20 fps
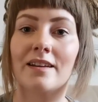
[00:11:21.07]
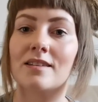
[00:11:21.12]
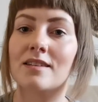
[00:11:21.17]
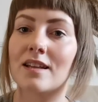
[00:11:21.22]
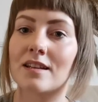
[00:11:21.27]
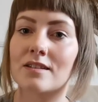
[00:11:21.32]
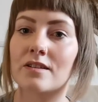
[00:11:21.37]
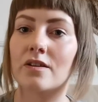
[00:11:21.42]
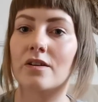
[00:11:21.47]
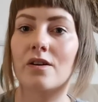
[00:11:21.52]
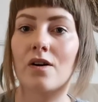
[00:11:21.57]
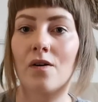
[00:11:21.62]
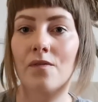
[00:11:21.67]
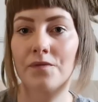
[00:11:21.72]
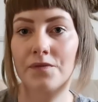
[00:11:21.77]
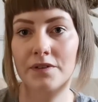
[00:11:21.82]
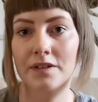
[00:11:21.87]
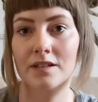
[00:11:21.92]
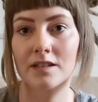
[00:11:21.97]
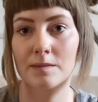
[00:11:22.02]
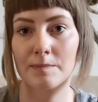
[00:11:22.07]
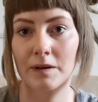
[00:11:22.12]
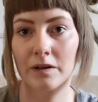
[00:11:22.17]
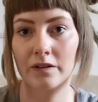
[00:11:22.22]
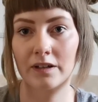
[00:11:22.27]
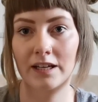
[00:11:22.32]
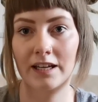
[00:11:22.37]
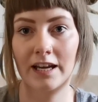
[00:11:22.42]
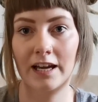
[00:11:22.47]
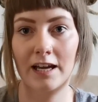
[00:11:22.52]
So that's a good confidence
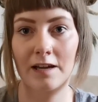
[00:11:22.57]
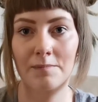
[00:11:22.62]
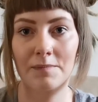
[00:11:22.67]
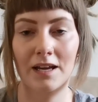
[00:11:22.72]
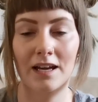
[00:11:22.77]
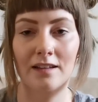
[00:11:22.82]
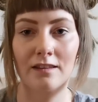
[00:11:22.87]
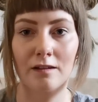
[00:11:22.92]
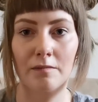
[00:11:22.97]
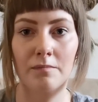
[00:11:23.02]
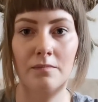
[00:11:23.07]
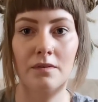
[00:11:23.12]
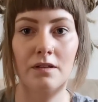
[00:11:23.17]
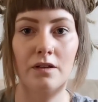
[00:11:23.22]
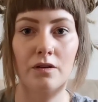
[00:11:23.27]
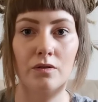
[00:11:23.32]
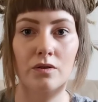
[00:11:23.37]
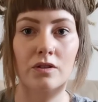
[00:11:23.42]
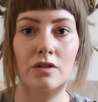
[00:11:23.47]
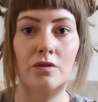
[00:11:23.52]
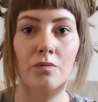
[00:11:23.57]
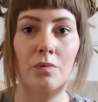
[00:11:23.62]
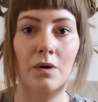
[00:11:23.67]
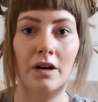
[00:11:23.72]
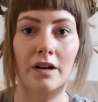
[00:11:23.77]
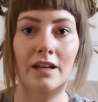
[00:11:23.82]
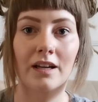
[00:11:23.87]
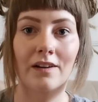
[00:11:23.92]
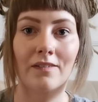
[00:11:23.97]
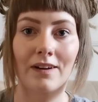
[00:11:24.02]
building game, getting them used to
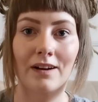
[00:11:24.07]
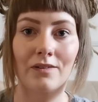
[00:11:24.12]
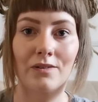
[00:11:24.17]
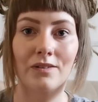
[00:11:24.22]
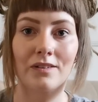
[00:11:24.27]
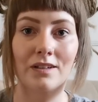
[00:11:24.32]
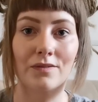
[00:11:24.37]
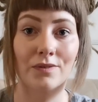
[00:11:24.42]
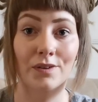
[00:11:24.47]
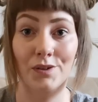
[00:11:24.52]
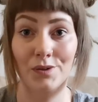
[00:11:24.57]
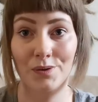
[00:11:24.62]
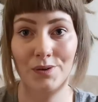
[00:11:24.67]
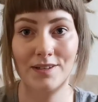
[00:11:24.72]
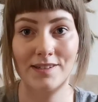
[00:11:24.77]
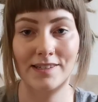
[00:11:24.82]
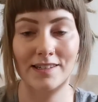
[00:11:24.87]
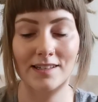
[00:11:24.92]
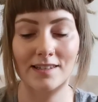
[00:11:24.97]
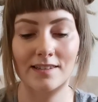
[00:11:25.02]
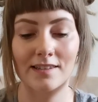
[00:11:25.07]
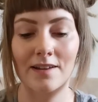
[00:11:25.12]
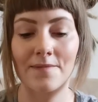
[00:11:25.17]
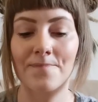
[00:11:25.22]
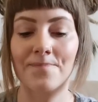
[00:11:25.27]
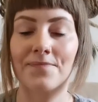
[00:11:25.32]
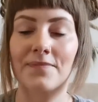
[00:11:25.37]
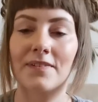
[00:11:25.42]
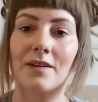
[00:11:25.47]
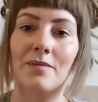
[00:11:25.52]
working around different noises.
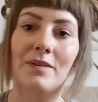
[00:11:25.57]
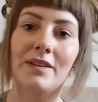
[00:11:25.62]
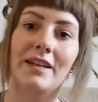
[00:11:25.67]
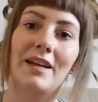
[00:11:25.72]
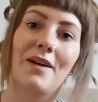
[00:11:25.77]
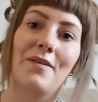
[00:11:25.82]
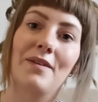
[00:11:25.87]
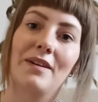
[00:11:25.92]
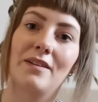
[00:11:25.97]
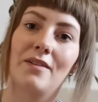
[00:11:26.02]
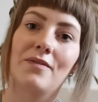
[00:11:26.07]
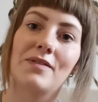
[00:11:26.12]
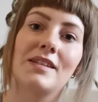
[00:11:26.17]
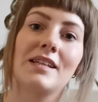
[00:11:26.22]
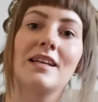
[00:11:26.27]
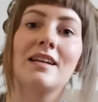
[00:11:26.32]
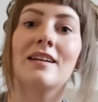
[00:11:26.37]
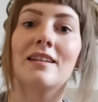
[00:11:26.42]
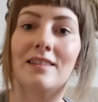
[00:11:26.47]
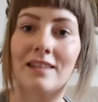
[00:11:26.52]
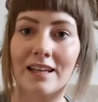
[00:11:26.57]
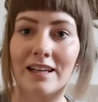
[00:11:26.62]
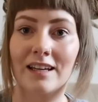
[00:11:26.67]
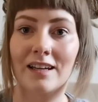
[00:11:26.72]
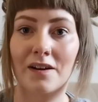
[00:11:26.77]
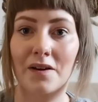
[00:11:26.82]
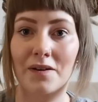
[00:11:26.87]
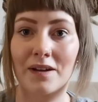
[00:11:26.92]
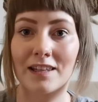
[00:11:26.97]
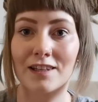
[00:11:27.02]
When they go in, obviously, they can
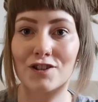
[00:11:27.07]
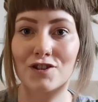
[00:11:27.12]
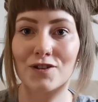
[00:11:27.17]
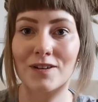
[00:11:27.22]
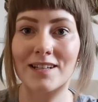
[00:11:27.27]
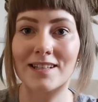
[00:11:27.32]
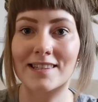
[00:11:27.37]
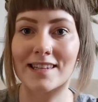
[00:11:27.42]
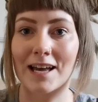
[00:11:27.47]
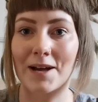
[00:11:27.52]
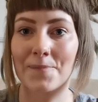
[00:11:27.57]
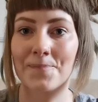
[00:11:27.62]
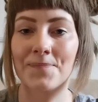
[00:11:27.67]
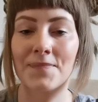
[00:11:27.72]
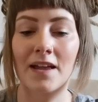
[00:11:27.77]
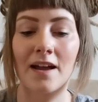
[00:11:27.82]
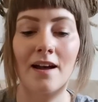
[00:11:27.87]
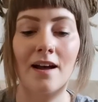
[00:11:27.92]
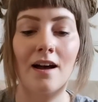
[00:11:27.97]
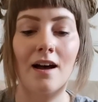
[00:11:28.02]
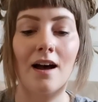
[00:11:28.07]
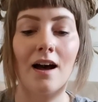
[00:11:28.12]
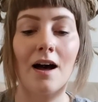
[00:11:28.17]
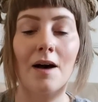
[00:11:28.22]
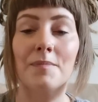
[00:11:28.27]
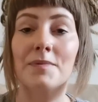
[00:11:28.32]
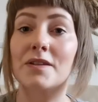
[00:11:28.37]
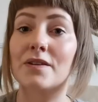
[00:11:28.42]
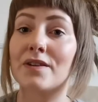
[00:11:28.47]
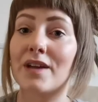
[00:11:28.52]
go get the treats out.
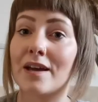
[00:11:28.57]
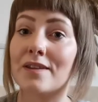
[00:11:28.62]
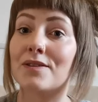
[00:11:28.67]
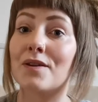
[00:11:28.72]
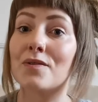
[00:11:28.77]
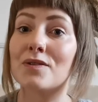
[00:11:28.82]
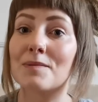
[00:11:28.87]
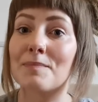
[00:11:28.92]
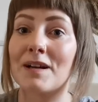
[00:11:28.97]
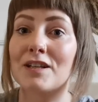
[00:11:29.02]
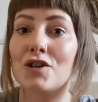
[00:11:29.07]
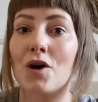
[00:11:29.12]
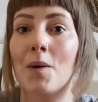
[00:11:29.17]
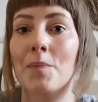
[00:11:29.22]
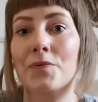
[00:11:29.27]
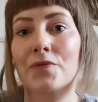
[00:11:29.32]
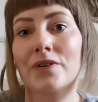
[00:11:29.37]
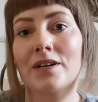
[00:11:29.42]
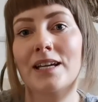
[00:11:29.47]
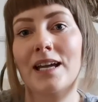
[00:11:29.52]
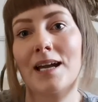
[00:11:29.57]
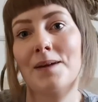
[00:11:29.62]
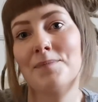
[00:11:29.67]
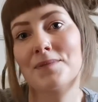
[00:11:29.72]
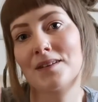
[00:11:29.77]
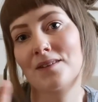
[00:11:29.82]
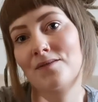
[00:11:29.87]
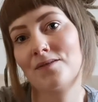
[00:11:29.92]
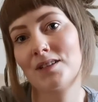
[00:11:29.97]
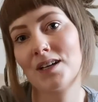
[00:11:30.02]
So yeah, those are my top 3
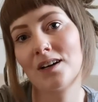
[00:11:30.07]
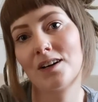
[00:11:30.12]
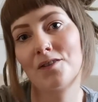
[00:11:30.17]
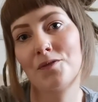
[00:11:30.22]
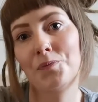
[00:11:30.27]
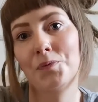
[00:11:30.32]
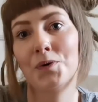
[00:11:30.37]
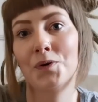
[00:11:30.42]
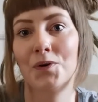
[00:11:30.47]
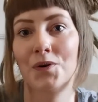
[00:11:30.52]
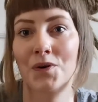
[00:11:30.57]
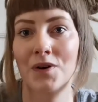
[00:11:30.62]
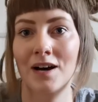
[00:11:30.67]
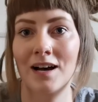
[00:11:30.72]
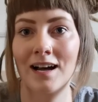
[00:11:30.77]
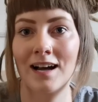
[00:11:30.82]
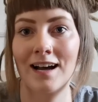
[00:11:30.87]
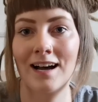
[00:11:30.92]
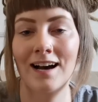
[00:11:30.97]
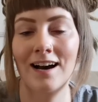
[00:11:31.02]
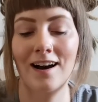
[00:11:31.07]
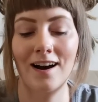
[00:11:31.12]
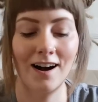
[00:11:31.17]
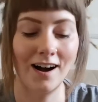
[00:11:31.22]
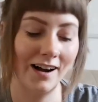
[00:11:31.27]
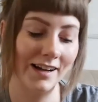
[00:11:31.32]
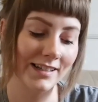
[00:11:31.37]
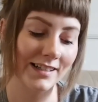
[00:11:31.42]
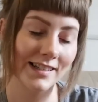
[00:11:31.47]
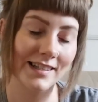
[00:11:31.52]
games: tug of war,
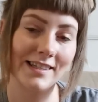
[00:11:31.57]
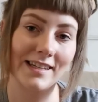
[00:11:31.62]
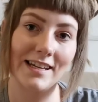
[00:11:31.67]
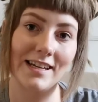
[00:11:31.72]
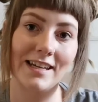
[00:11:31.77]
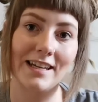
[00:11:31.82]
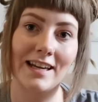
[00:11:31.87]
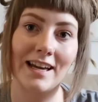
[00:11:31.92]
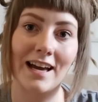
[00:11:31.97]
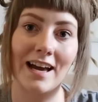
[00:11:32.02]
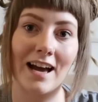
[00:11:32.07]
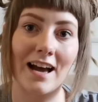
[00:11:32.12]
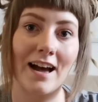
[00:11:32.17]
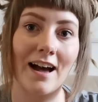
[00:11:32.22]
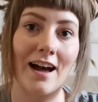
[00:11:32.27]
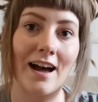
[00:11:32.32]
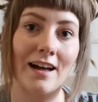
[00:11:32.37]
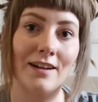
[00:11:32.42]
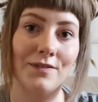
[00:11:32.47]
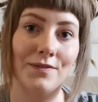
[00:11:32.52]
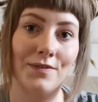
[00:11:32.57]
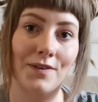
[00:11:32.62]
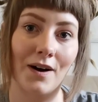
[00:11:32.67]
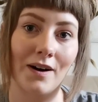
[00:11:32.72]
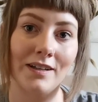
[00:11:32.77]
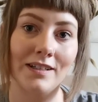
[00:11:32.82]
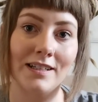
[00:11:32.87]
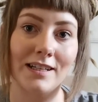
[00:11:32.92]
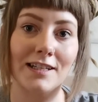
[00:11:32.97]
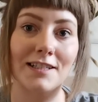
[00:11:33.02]
hide and seek, and
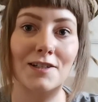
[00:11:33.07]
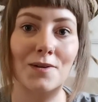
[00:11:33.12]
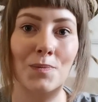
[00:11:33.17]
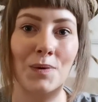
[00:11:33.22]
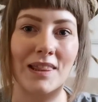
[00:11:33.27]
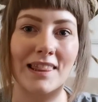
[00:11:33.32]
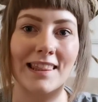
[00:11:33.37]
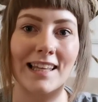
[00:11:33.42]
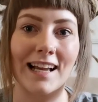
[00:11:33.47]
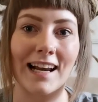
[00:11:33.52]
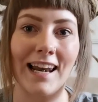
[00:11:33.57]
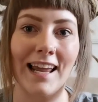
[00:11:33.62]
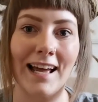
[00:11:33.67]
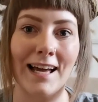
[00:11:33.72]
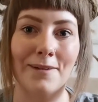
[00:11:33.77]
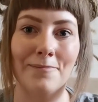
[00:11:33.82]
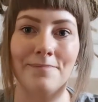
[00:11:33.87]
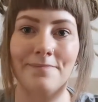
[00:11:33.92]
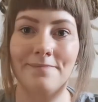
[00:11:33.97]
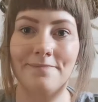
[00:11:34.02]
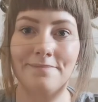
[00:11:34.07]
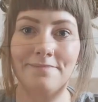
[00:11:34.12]
find it with the clam.